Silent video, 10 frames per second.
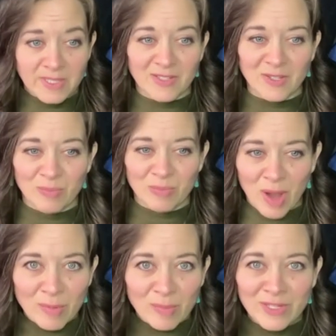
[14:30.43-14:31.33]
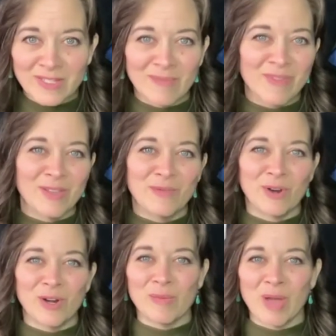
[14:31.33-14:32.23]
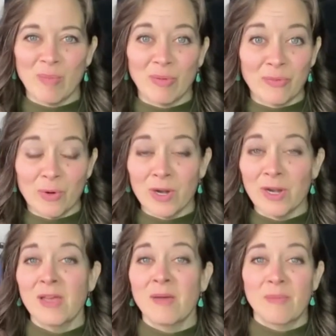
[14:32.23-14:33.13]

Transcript: This is probably something you've heard about before.